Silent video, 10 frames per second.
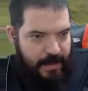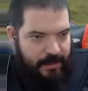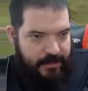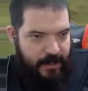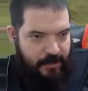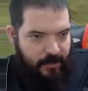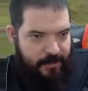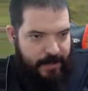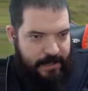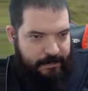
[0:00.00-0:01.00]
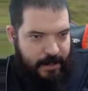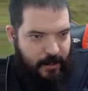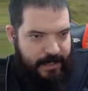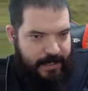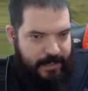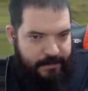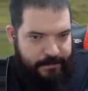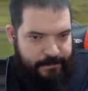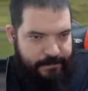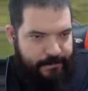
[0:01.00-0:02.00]
Star-Lord's been blinded.
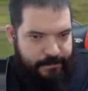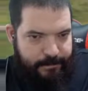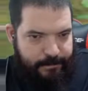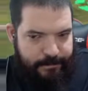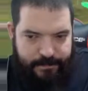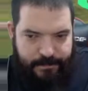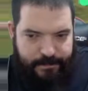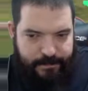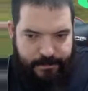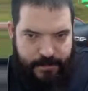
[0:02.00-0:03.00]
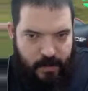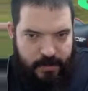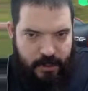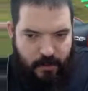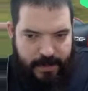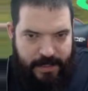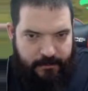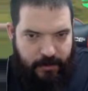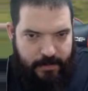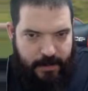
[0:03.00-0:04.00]
Not too big a
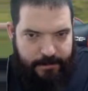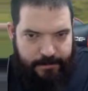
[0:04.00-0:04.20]
problem.